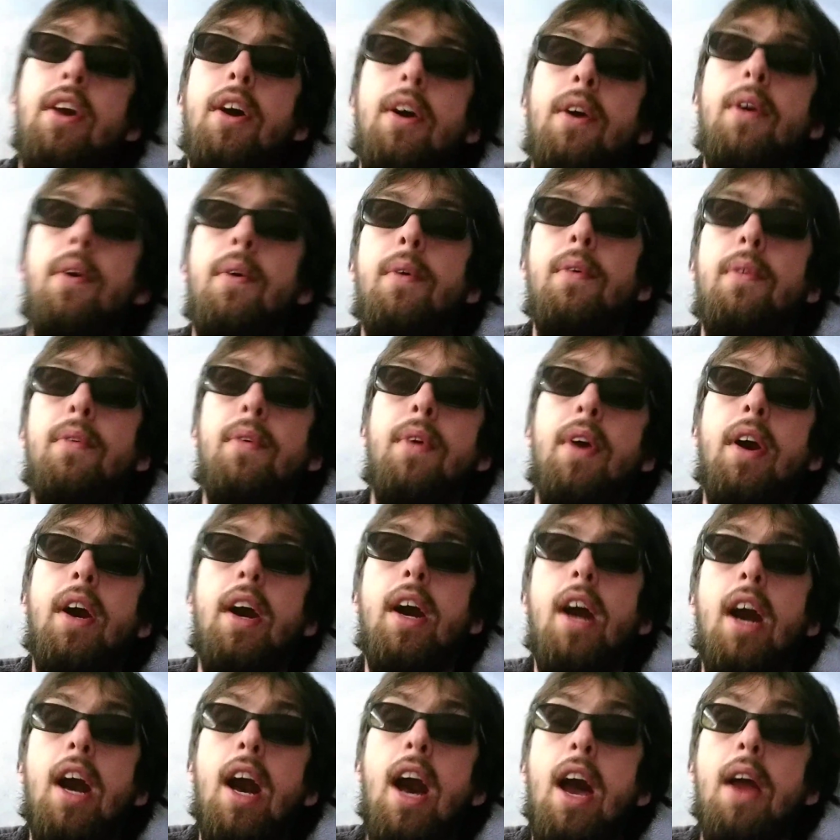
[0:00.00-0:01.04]
I'd
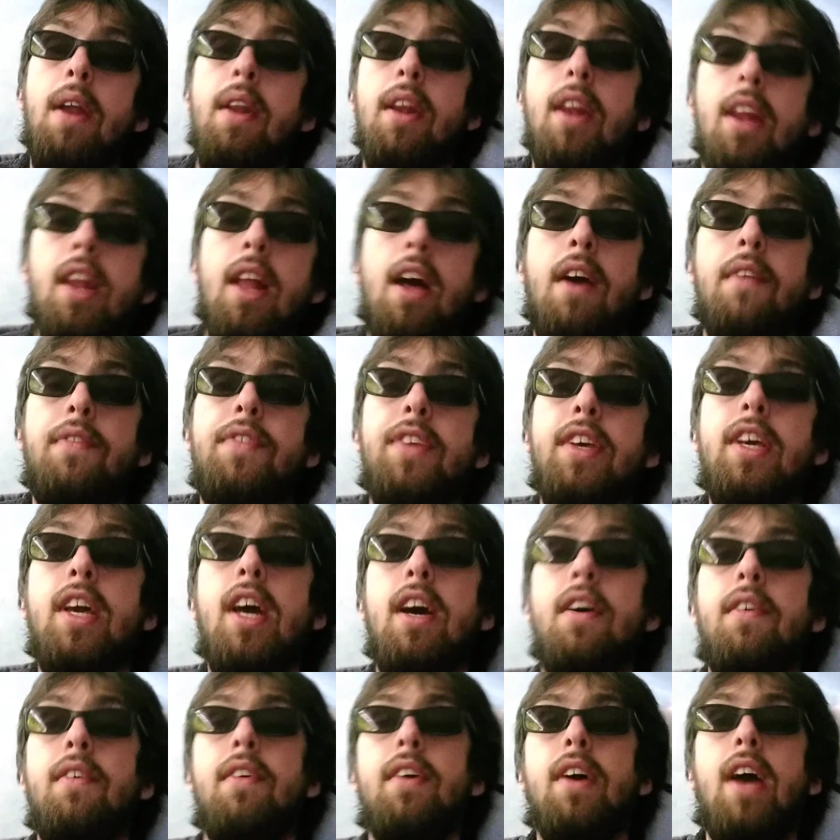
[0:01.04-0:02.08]
love to
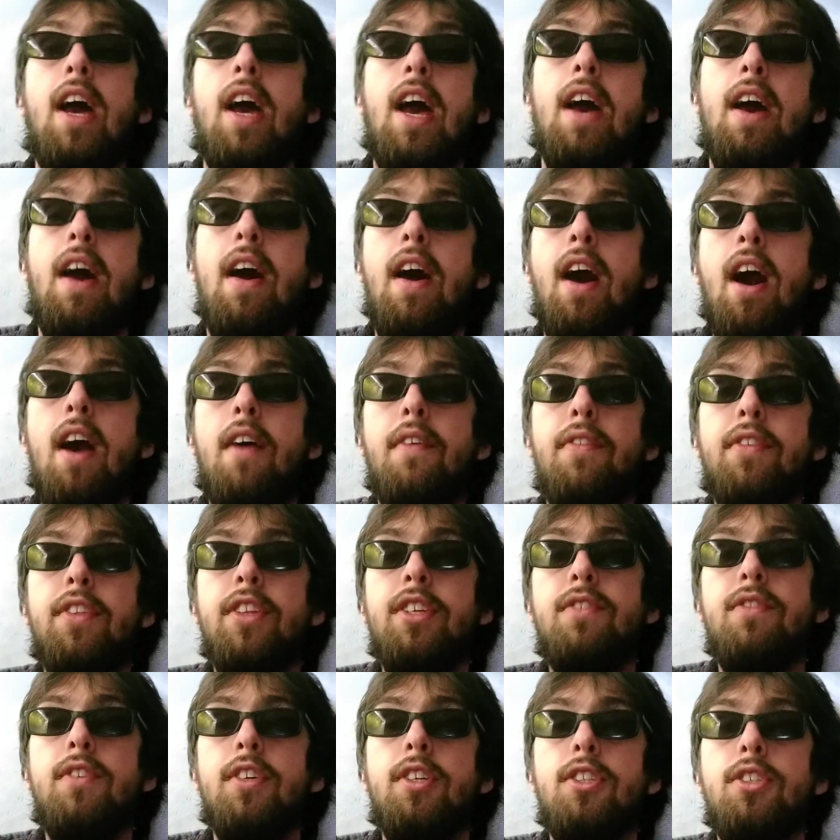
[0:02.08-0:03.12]
offer this fish to you
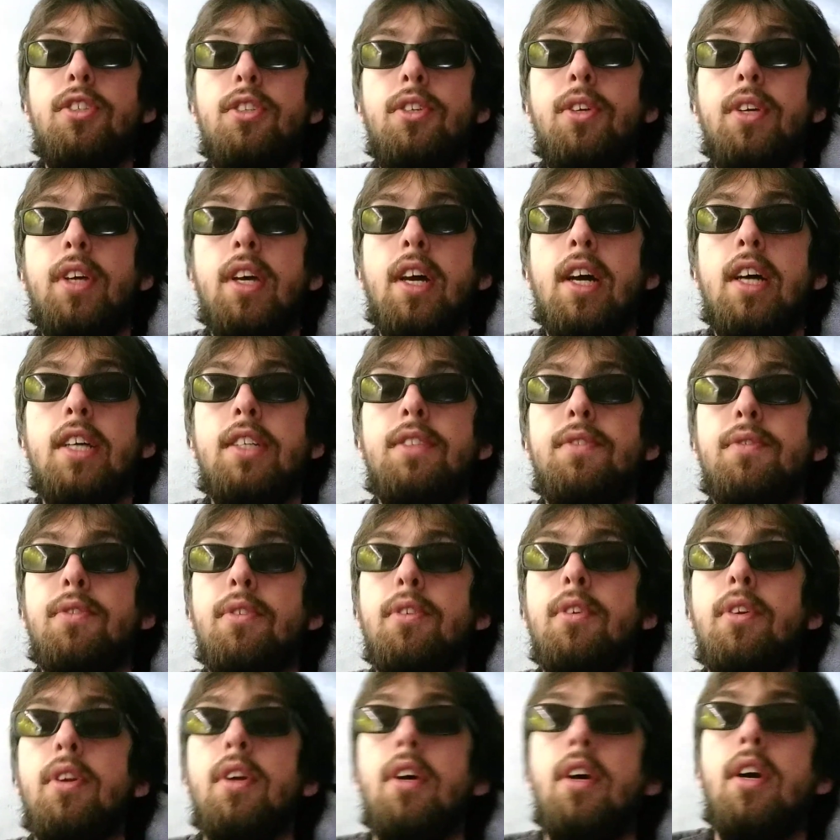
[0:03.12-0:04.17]
guys for a
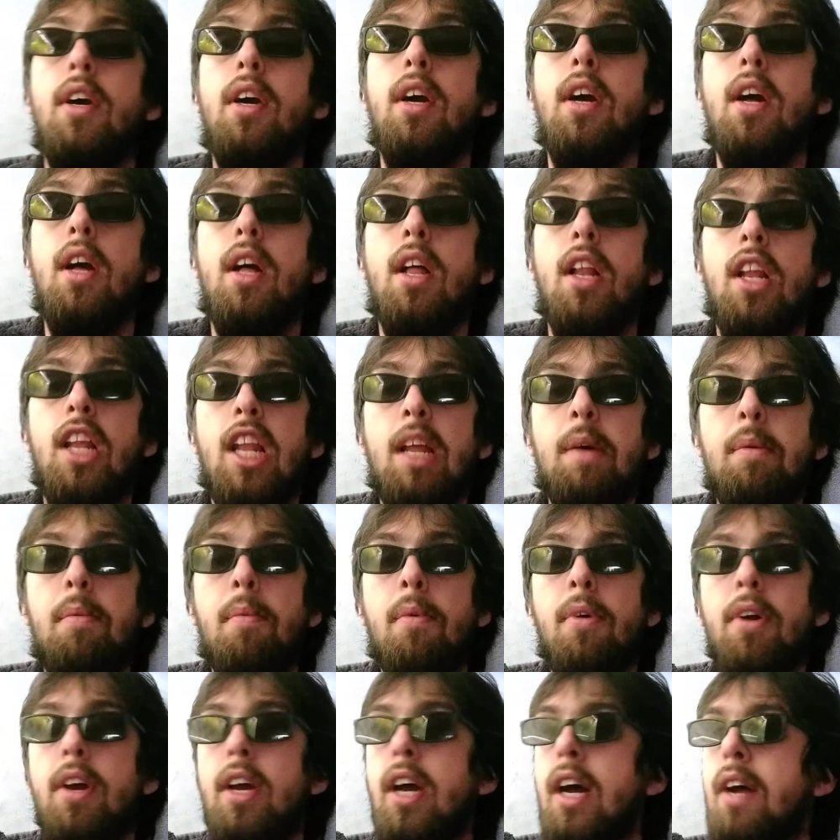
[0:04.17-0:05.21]
little more
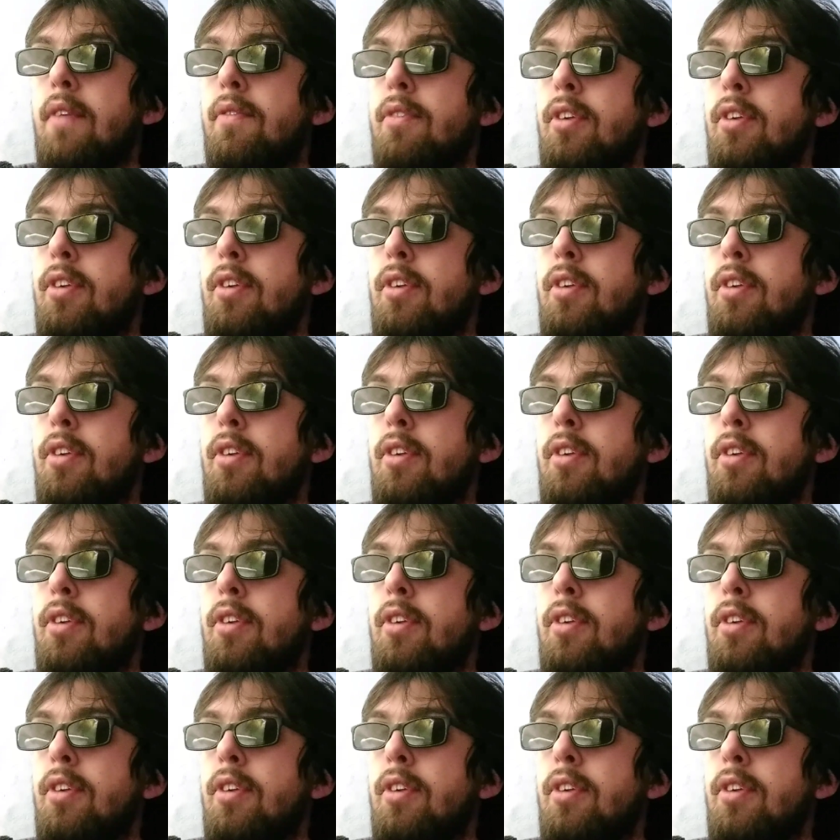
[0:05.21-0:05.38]
coverage,